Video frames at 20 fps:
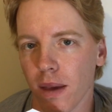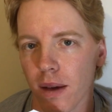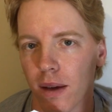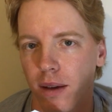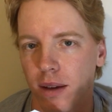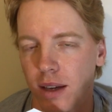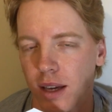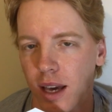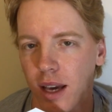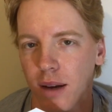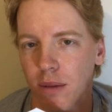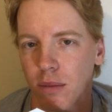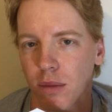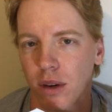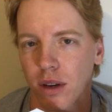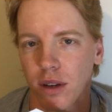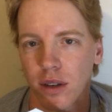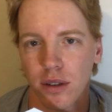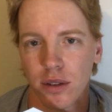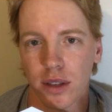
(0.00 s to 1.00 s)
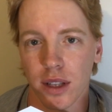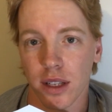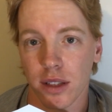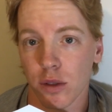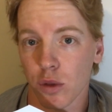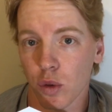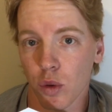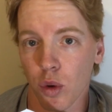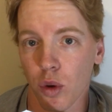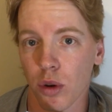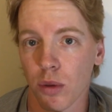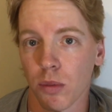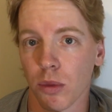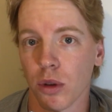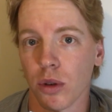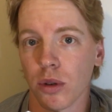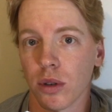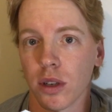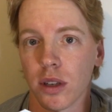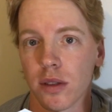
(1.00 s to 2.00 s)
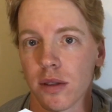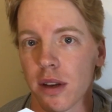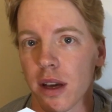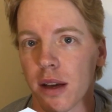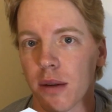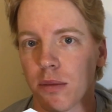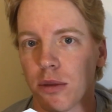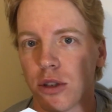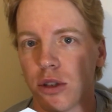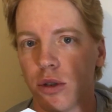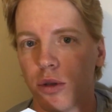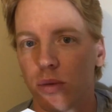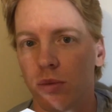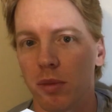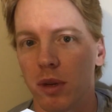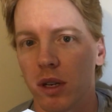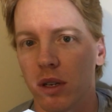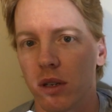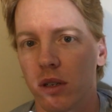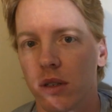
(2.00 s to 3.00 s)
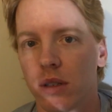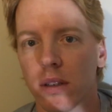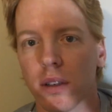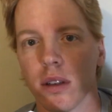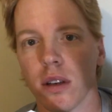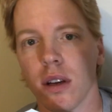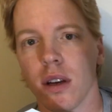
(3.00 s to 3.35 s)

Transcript: a camera that's normal, because cameras use mirrors,